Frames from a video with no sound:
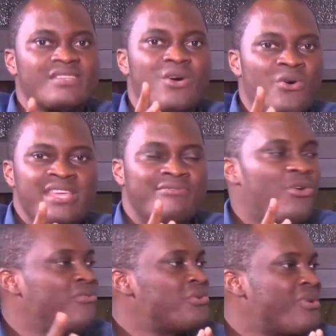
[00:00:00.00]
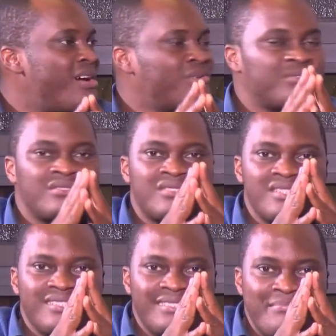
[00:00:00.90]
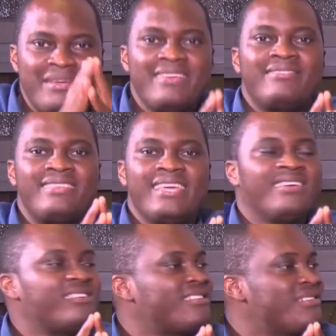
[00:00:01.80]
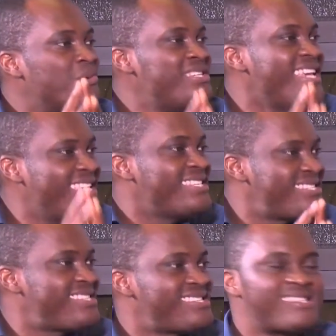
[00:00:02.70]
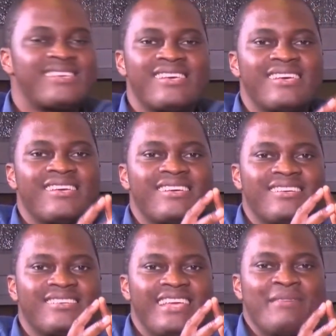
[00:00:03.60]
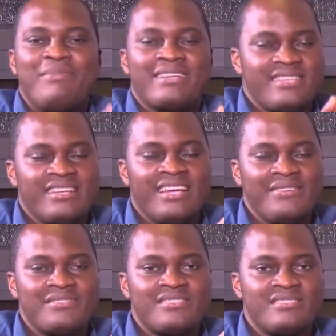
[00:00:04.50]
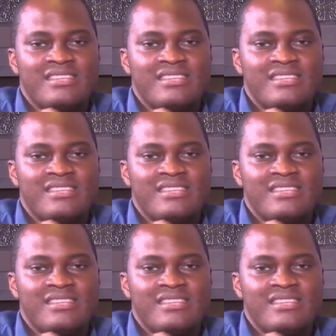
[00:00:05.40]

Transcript: or evolve around the main thing, which is impacting lives.